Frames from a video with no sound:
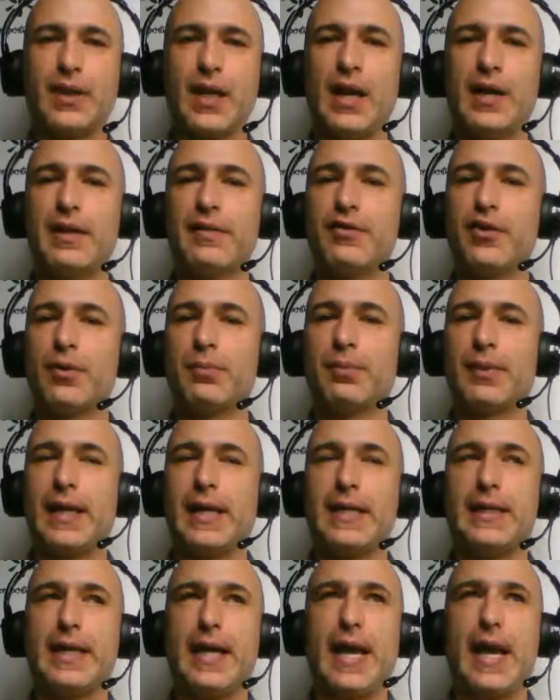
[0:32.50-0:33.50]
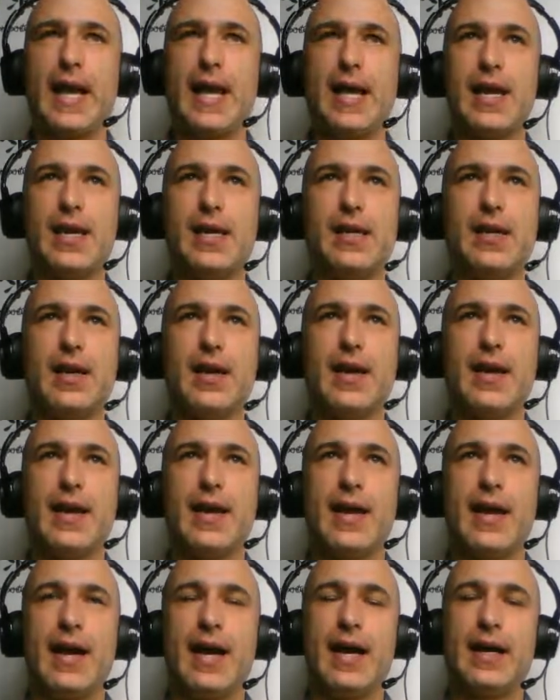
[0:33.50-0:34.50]
And if you're playing a
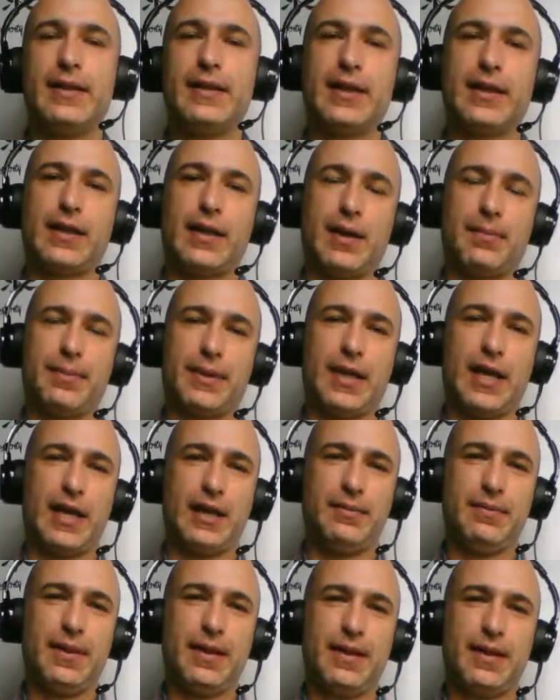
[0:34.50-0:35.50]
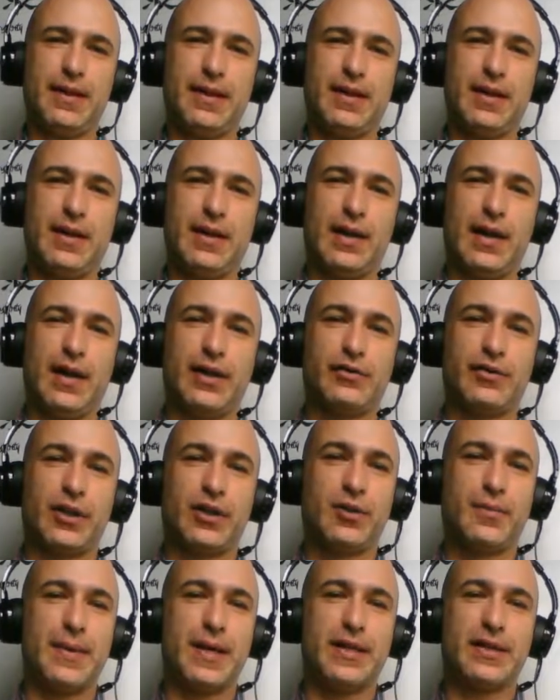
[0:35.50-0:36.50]
handicap game, I
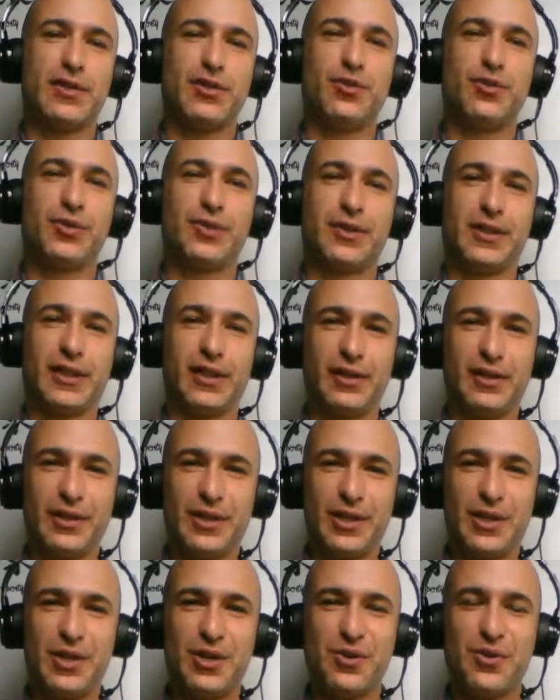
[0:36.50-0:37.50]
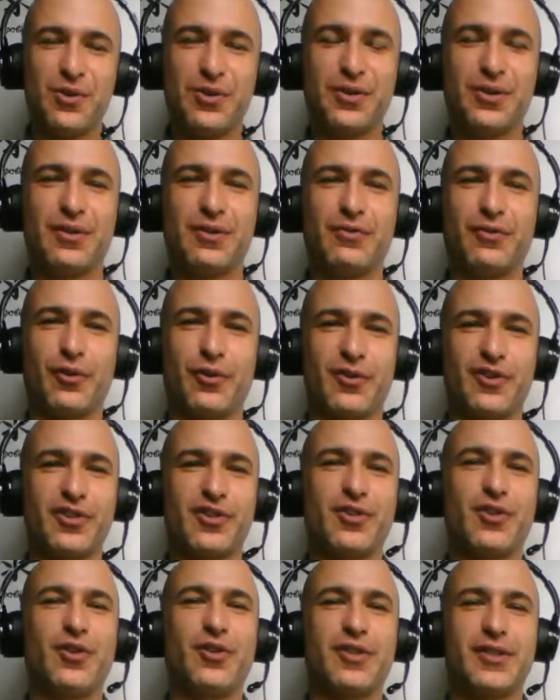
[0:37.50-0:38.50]
recommend you still
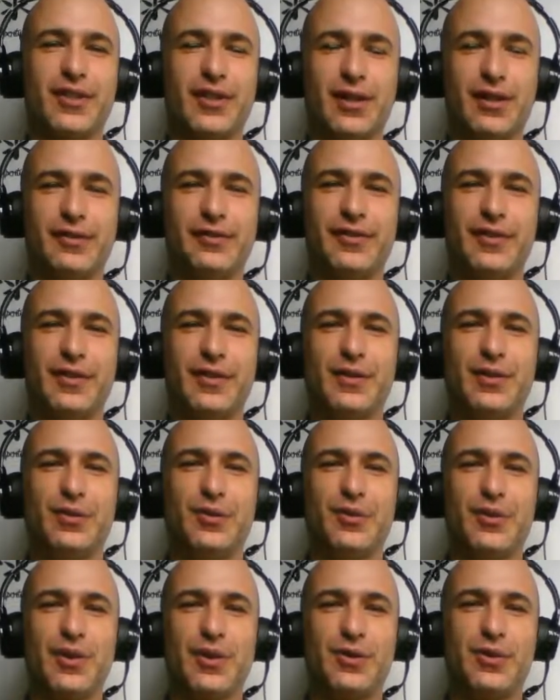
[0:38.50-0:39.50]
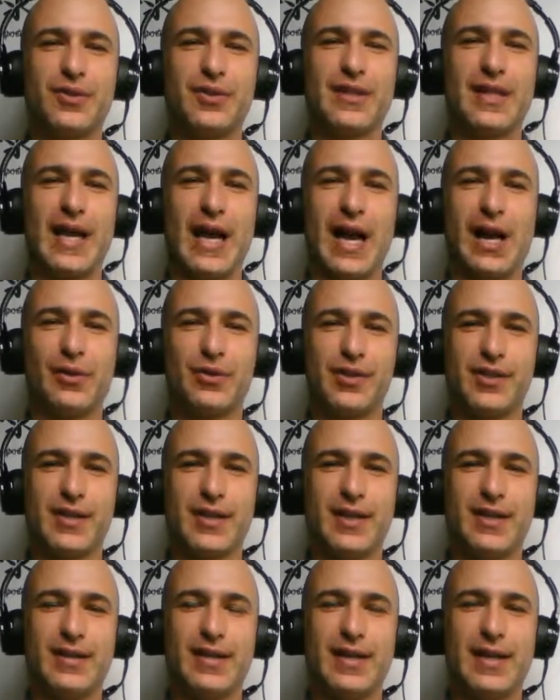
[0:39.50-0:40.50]
force yourself to use the
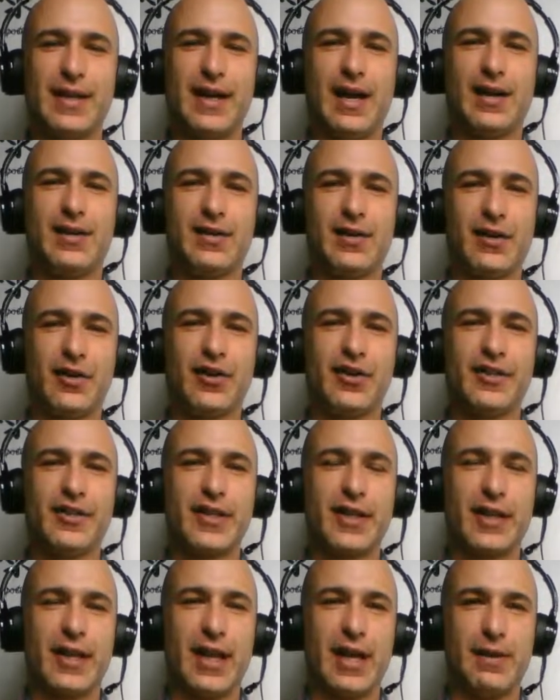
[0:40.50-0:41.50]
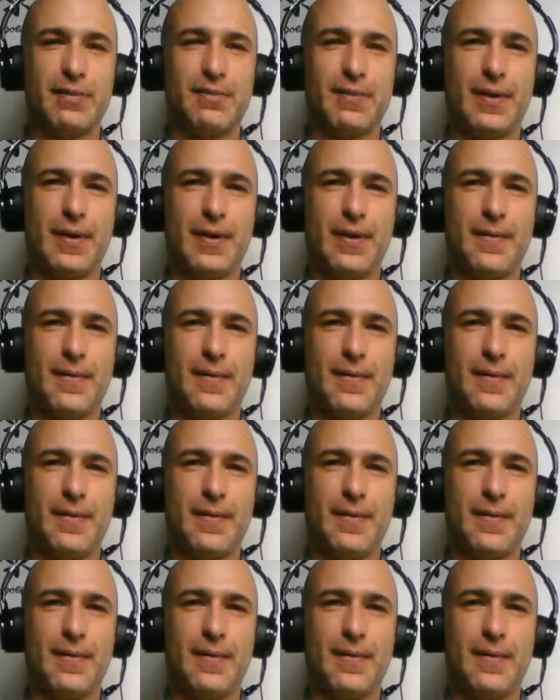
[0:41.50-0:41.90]
outside and learn the game.